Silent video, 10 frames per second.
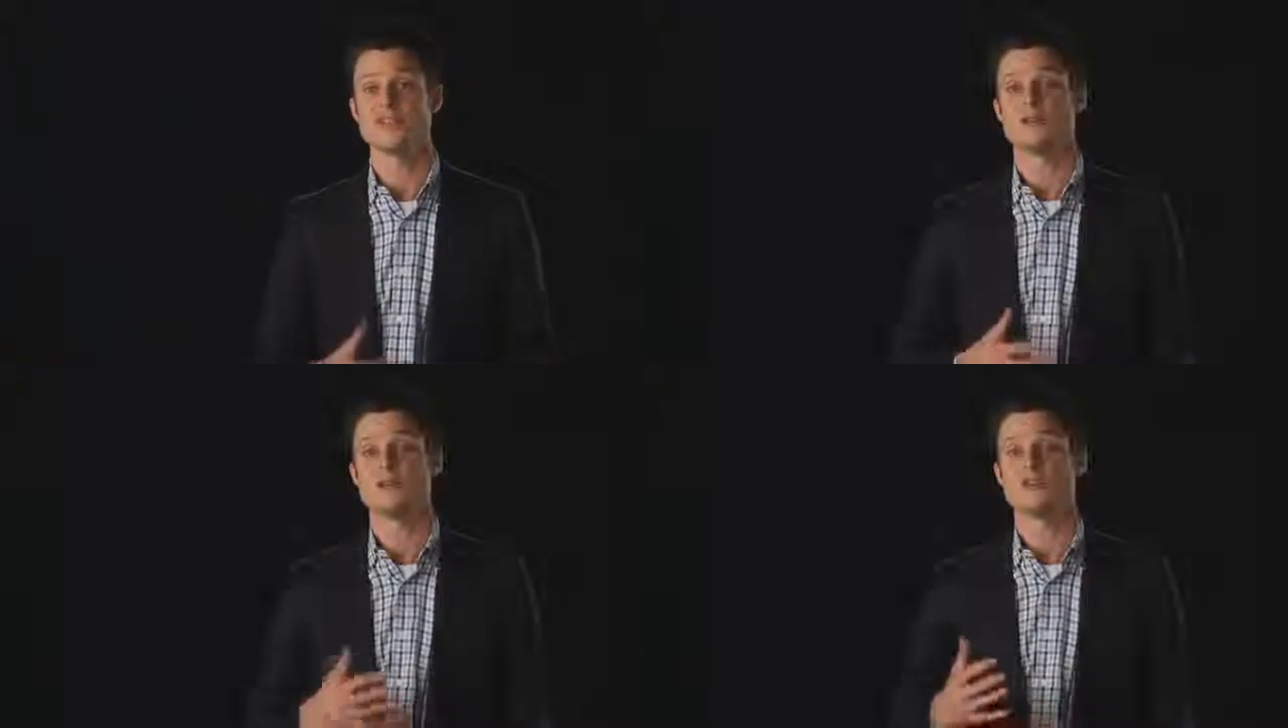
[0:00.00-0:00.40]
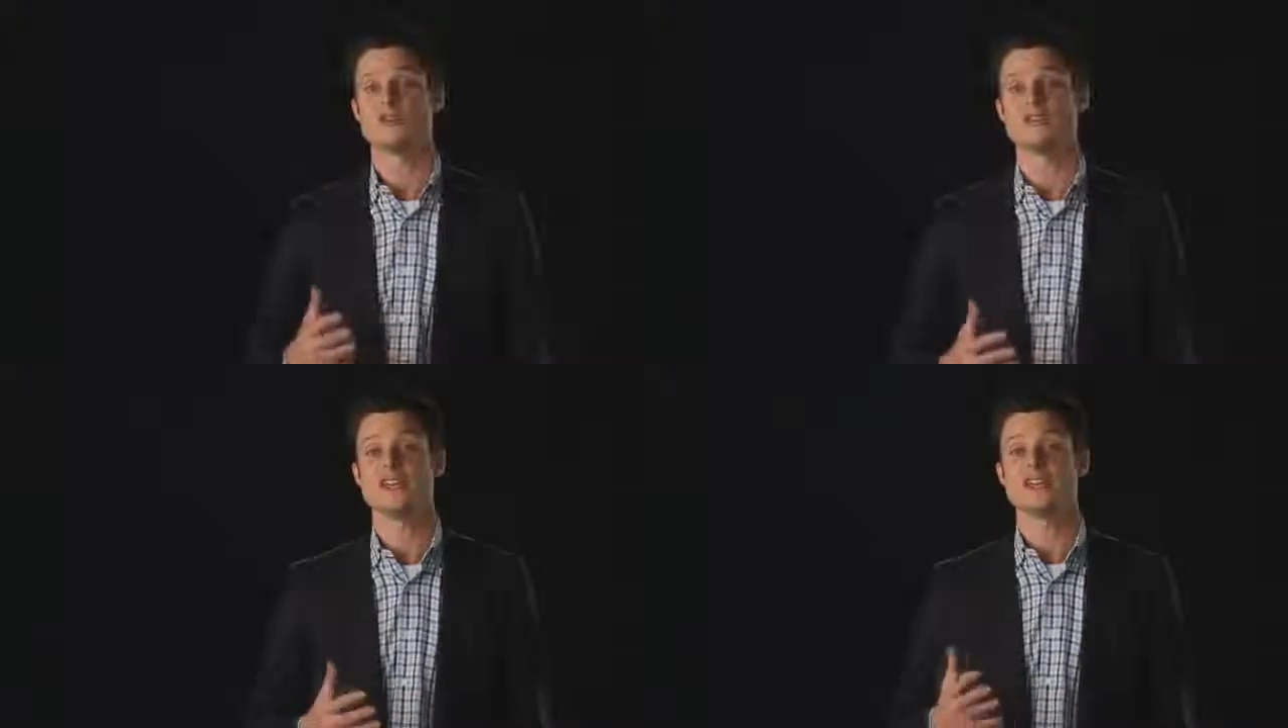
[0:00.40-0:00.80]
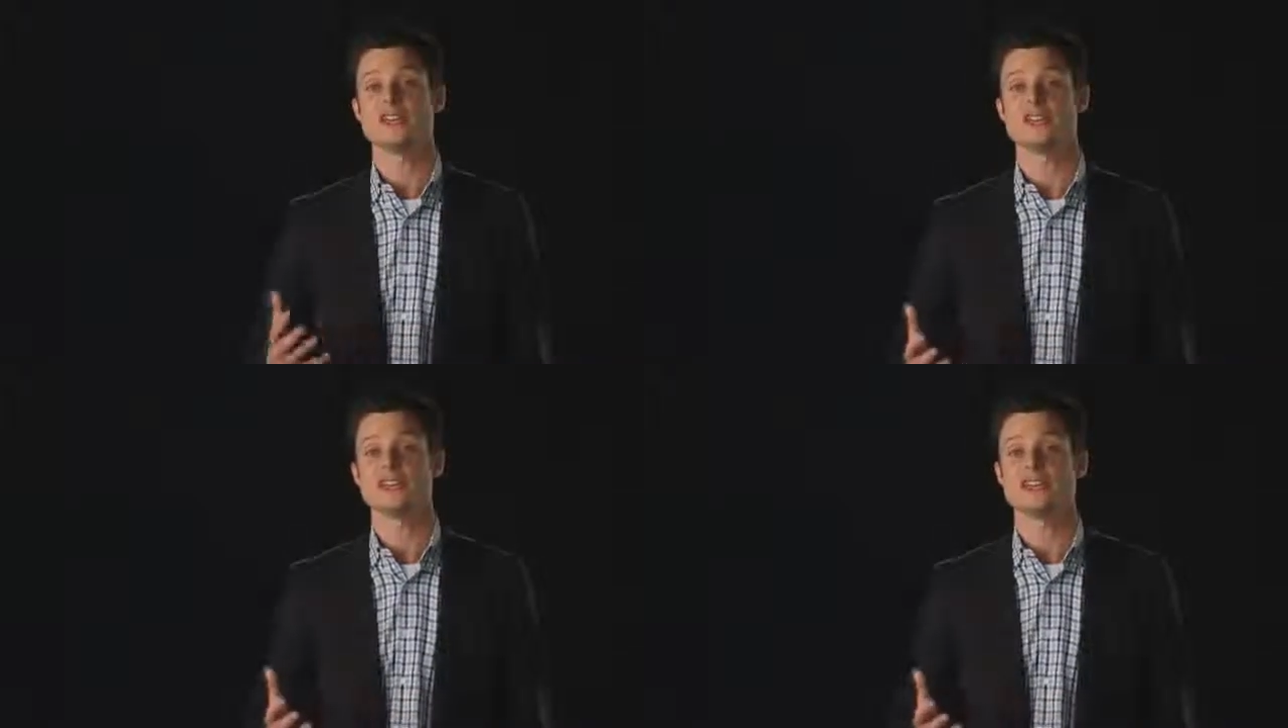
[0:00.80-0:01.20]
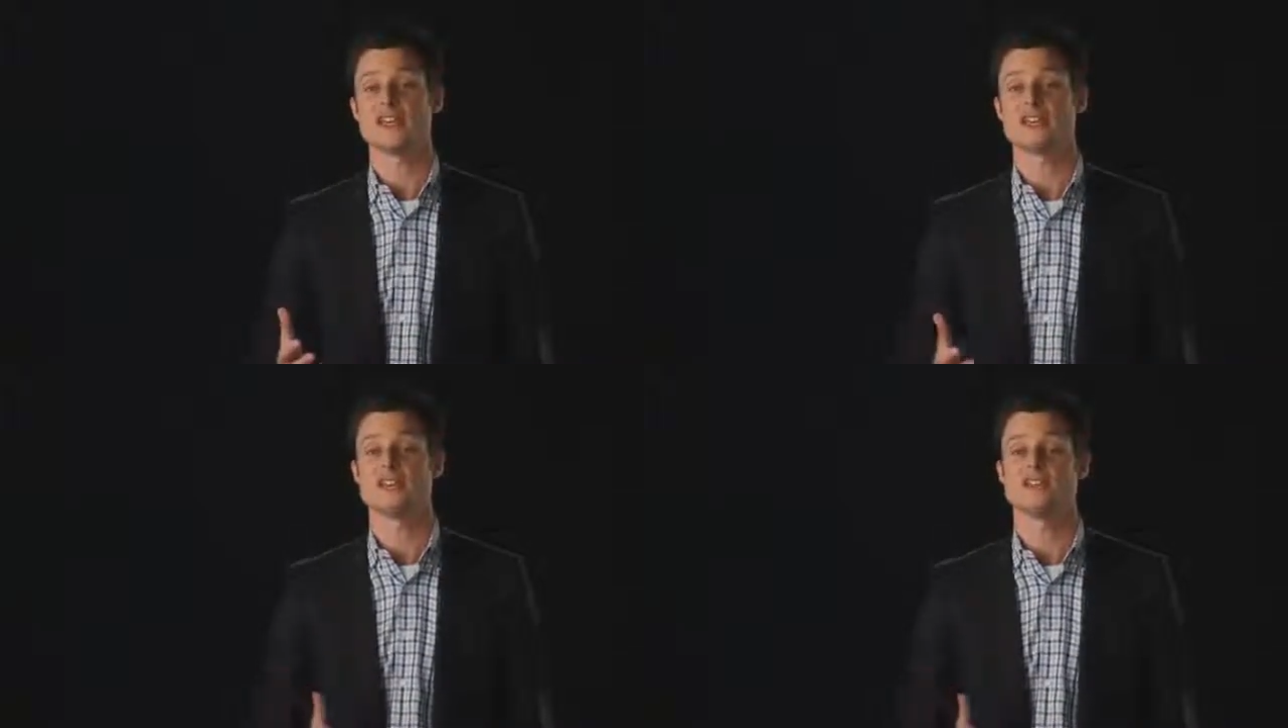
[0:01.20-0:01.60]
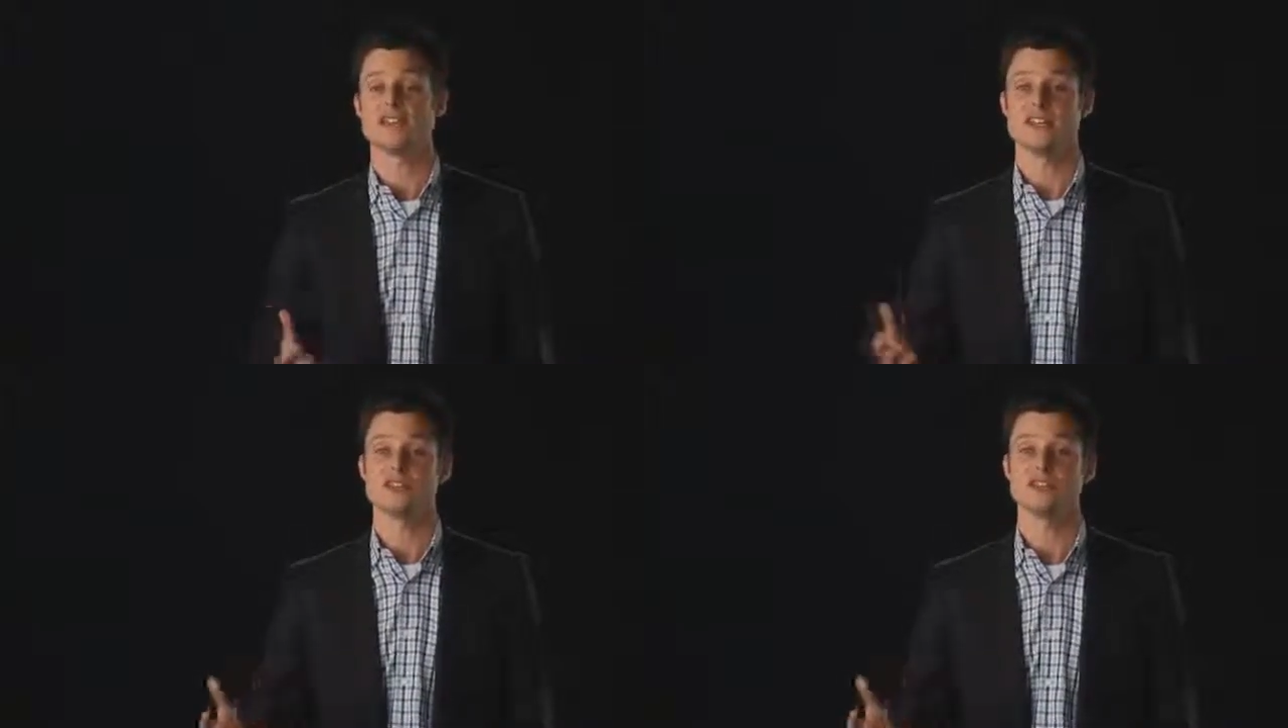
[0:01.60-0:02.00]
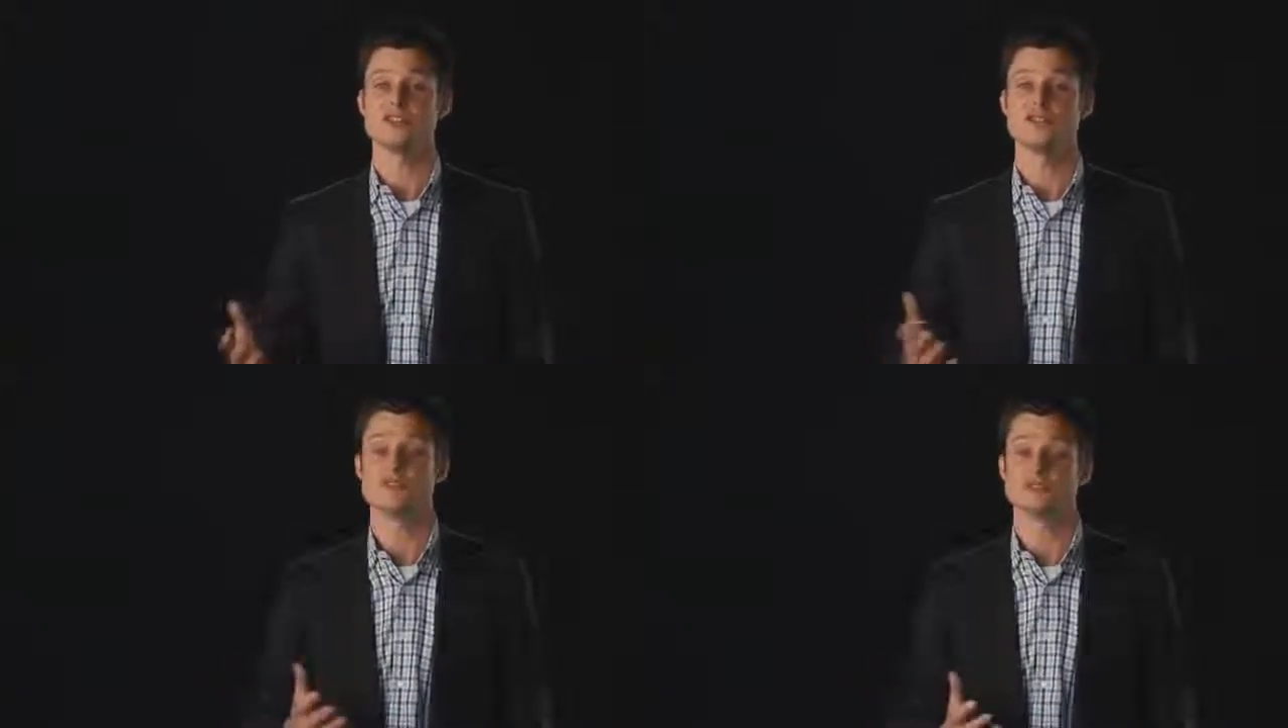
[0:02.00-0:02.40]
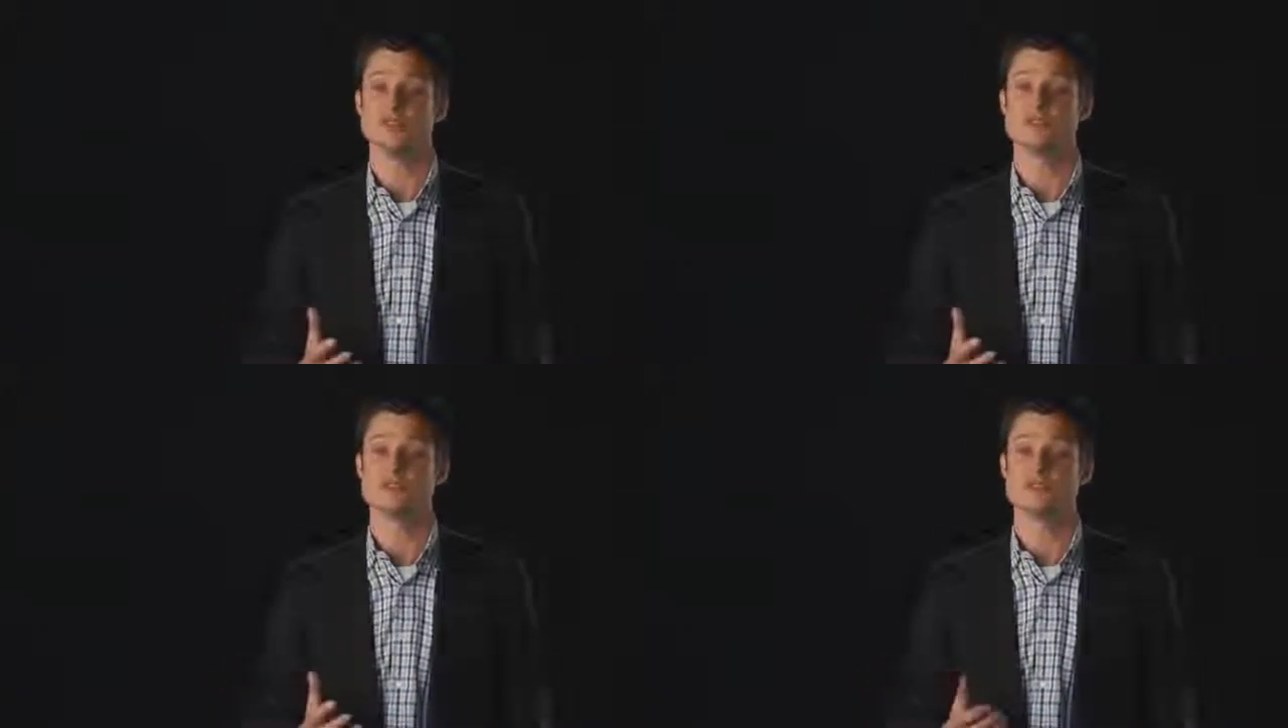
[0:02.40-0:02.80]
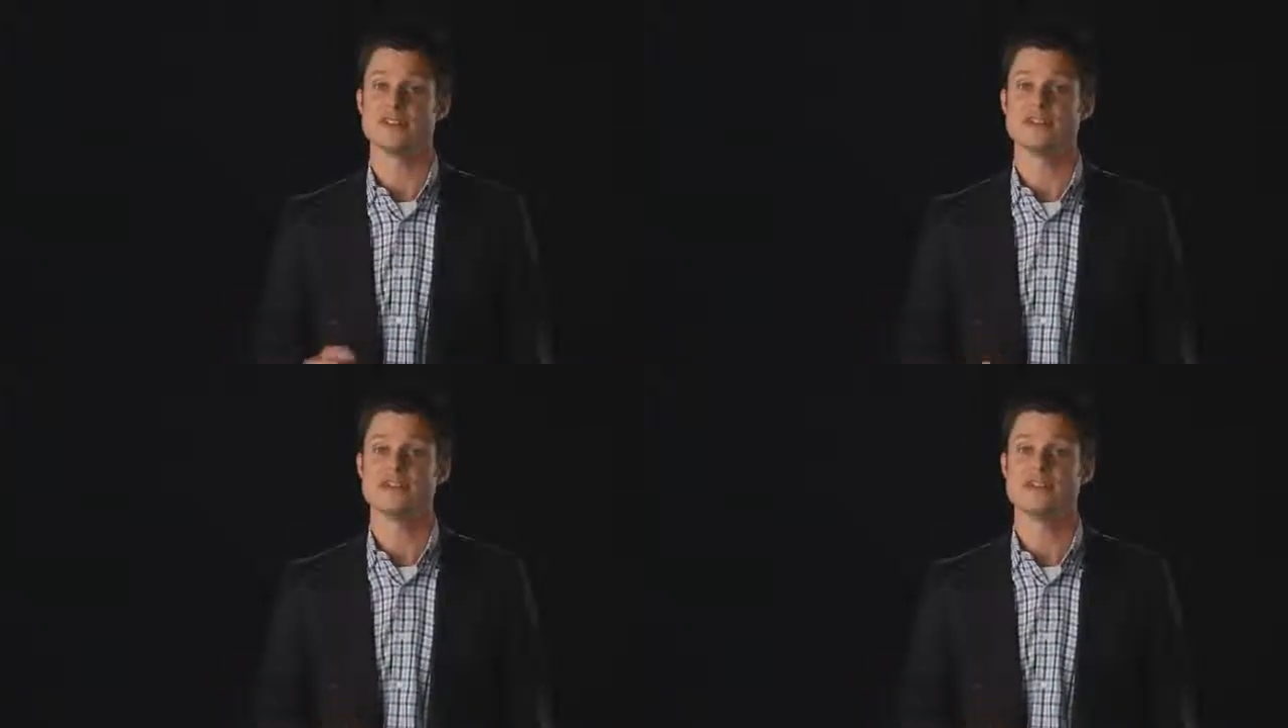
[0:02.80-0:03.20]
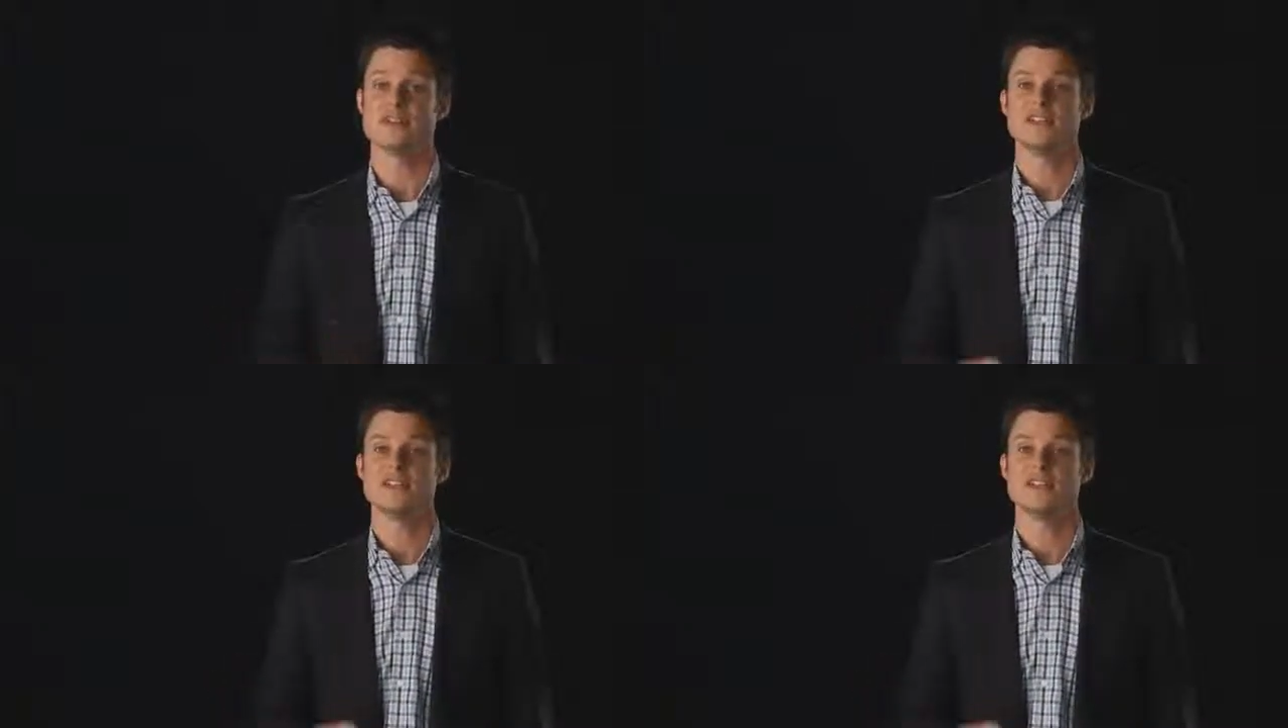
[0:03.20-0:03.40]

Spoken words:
and make sure they understand their end consumer's experience